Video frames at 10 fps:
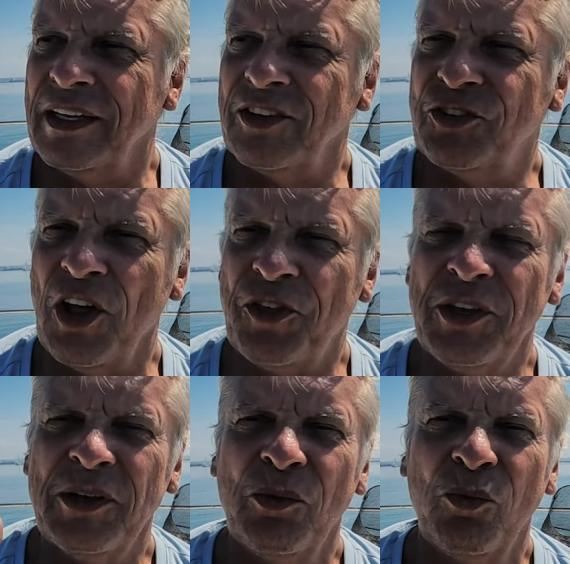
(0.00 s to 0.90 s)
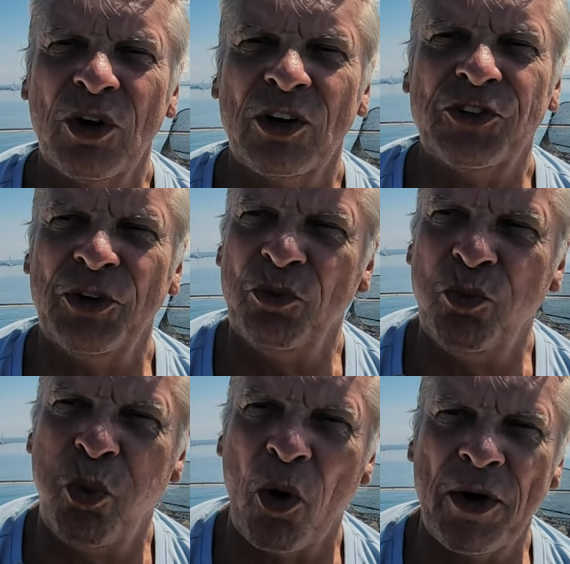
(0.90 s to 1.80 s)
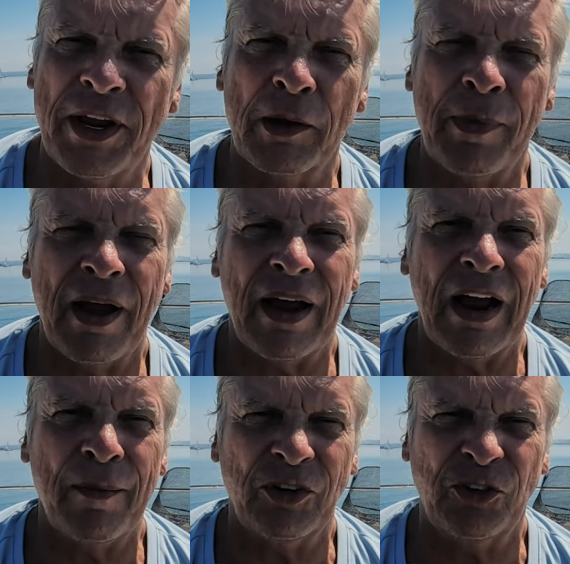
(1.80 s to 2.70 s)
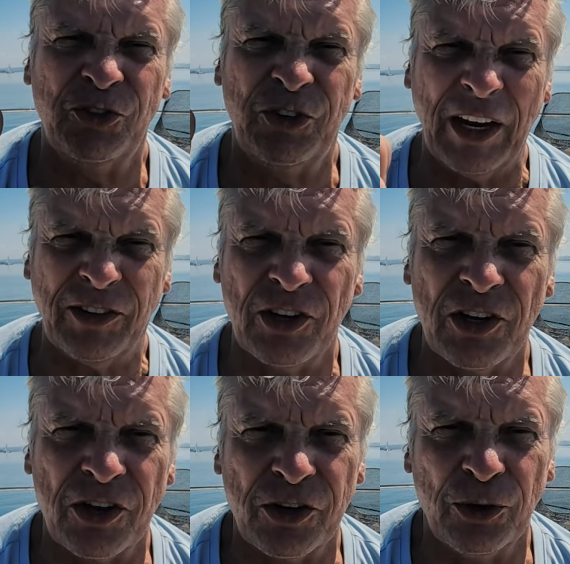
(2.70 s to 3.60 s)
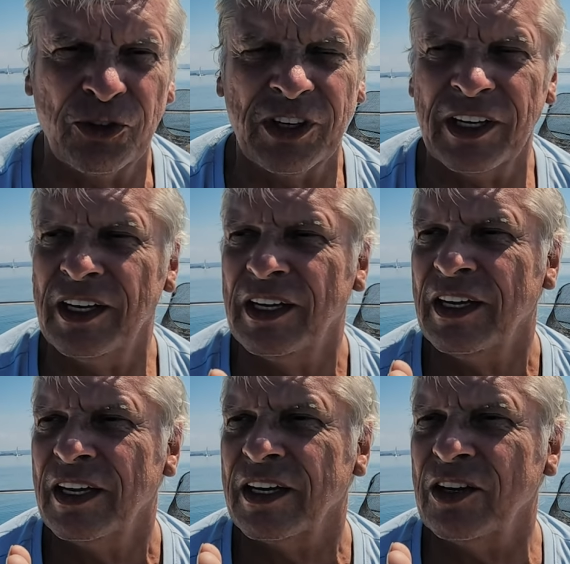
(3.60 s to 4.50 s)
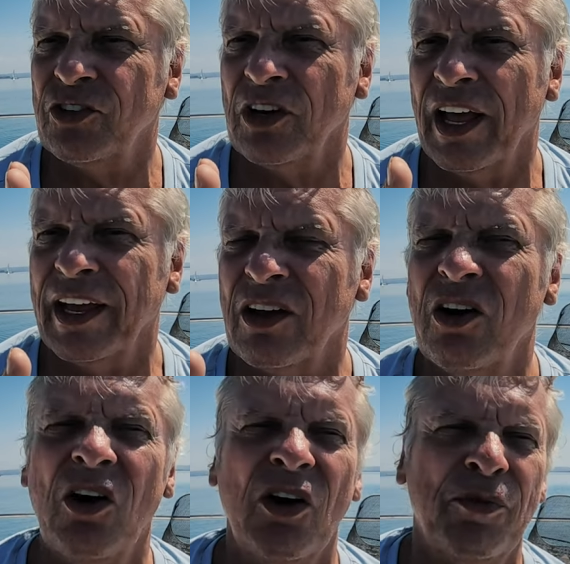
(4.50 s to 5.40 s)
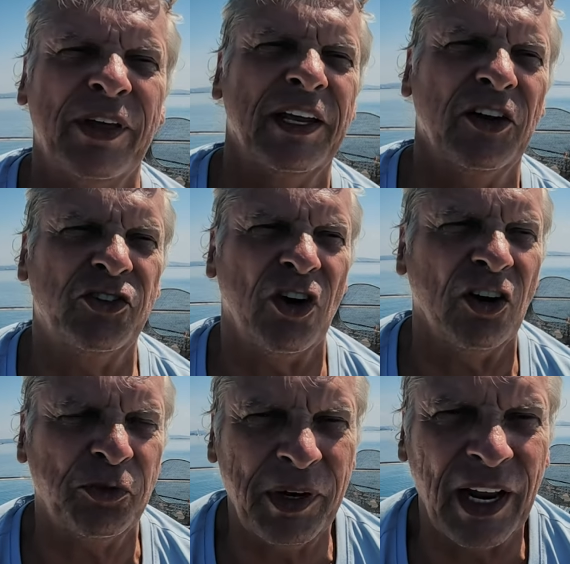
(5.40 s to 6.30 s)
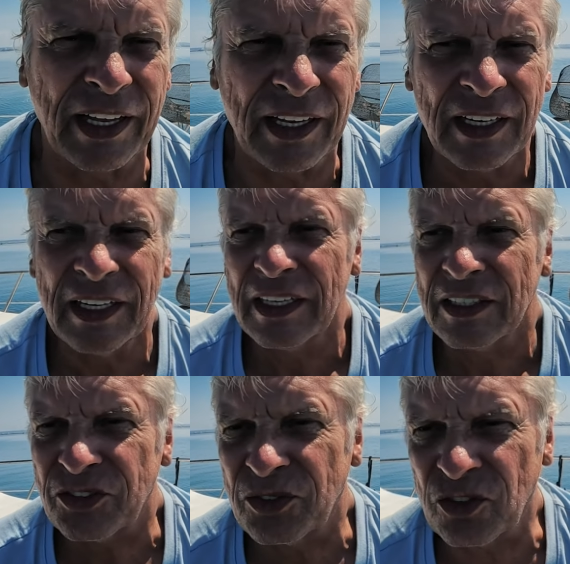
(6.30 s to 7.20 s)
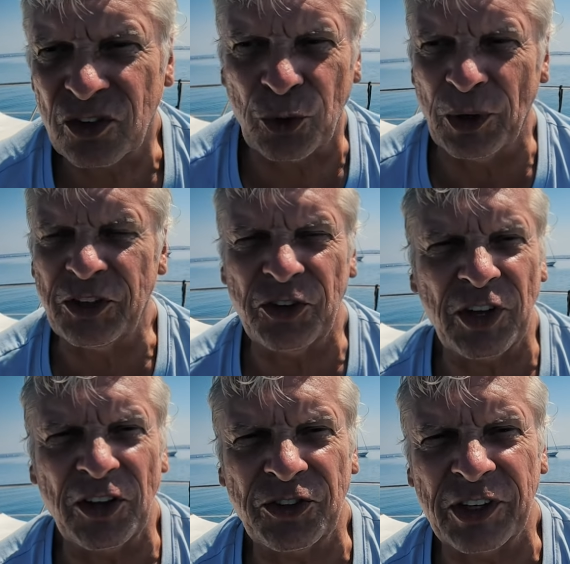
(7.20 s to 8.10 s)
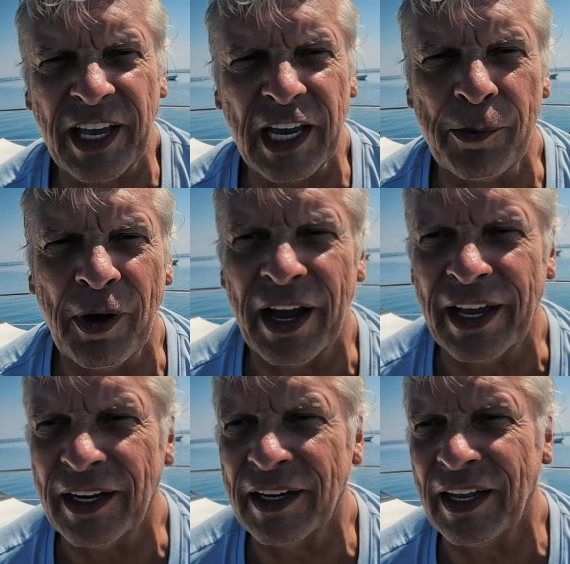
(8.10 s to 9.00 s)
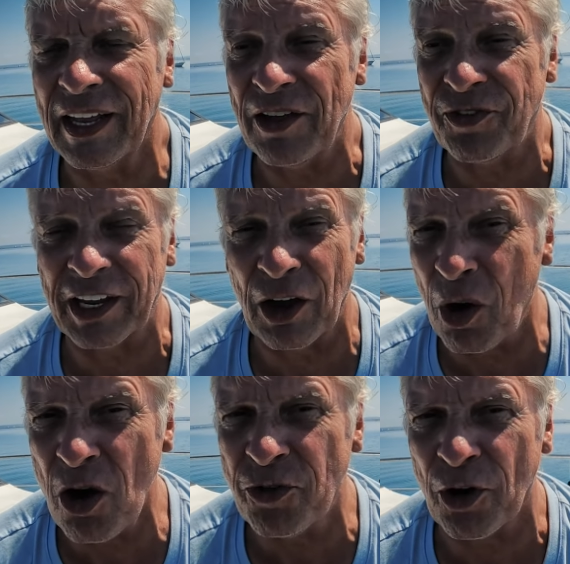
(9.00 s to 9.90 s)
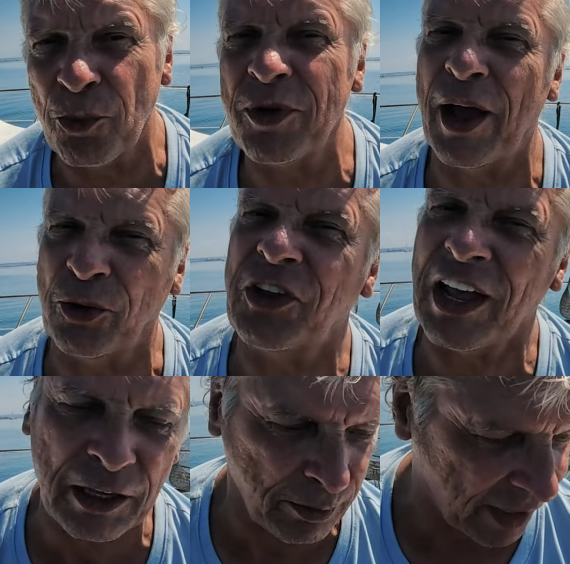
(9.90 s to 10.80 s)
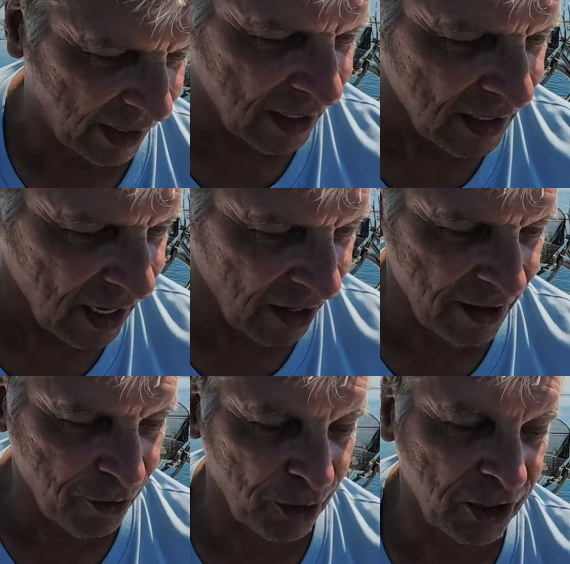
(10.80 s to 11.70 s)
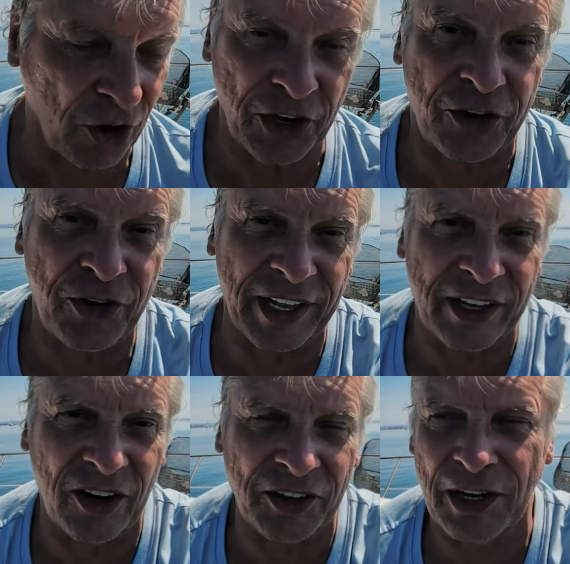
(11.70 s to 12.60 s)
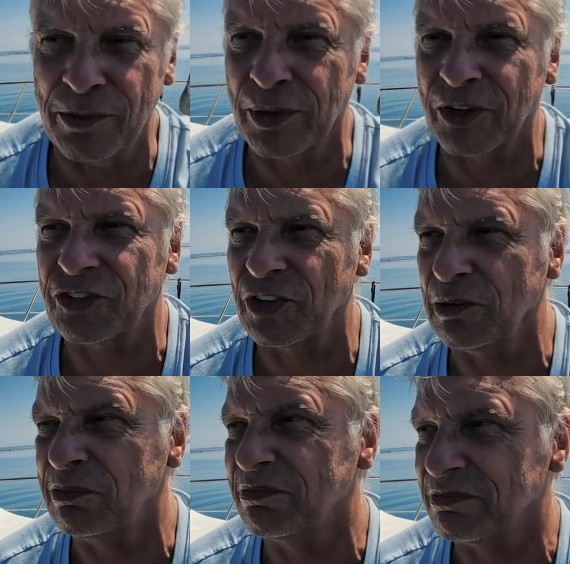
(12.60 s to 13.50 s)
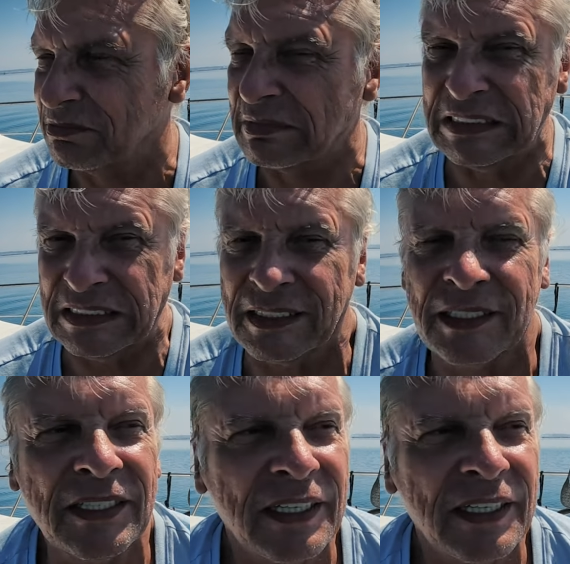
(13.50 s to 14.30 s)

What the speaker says: It's nothing worse than worrying about how much data you're using, because you're like, oh, they're going to charge me like 20 cents a gigabyte if I go over without telling me. And they've already got your credit card number. So, all right.